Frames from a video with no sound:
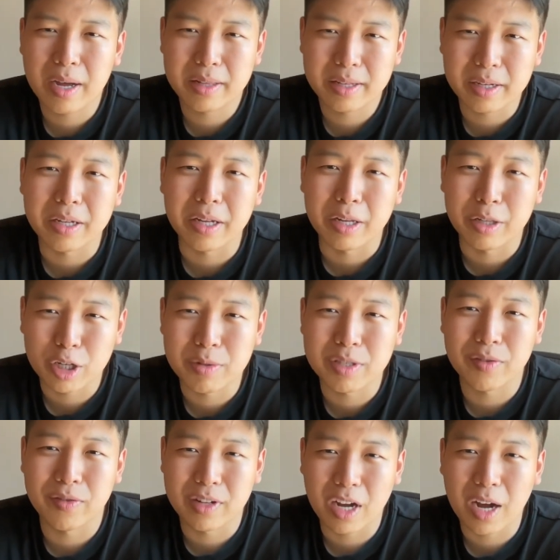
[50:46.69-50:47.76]
in terms
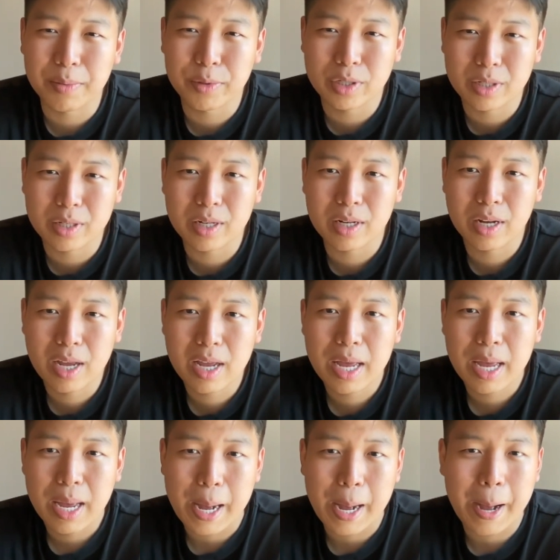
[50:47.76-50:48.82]
of adoption.
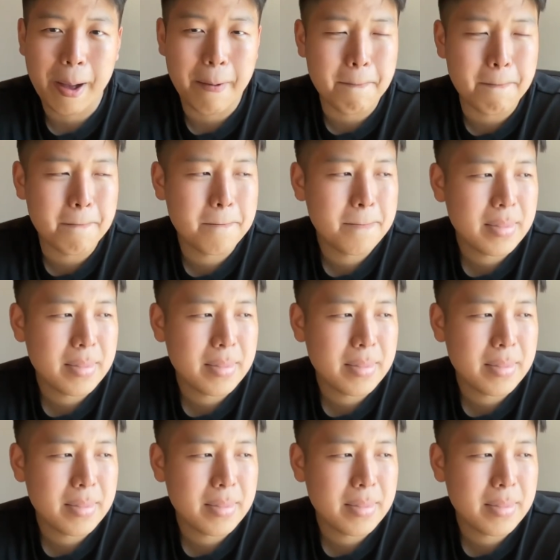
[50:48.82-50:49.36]
Um,